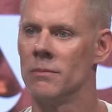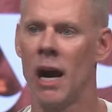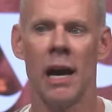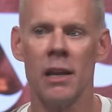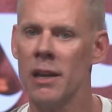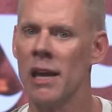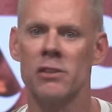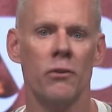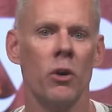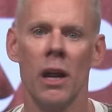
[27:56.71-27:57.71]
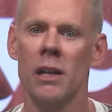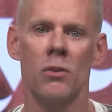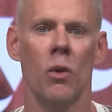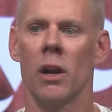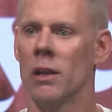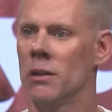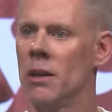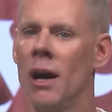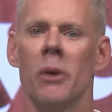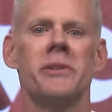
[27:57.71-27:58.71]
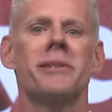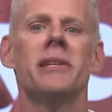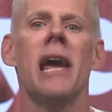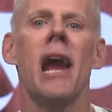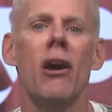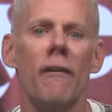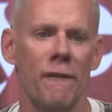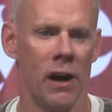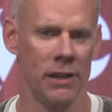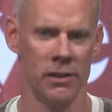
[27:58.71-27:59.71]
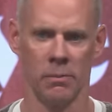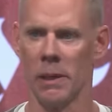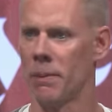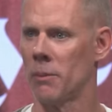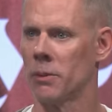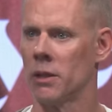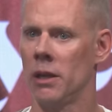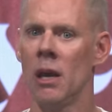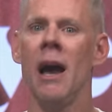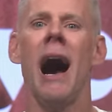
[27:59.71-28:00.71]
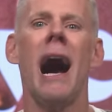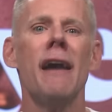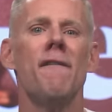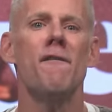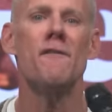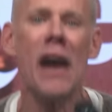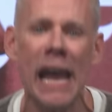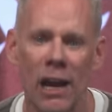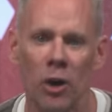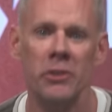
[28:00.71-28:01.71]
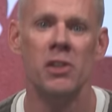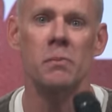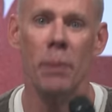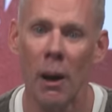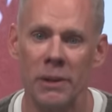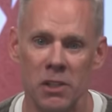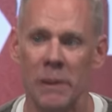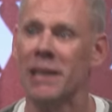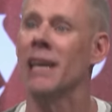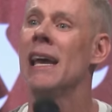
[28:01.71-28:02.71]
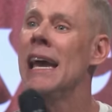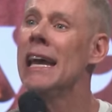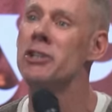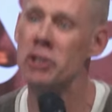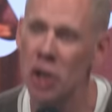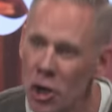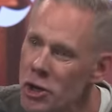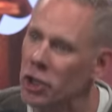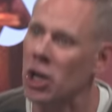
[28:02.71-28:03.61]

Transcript: I didn't ask for it, I didn't want it. I was terrified to speak publicly. I failed public speaking in junior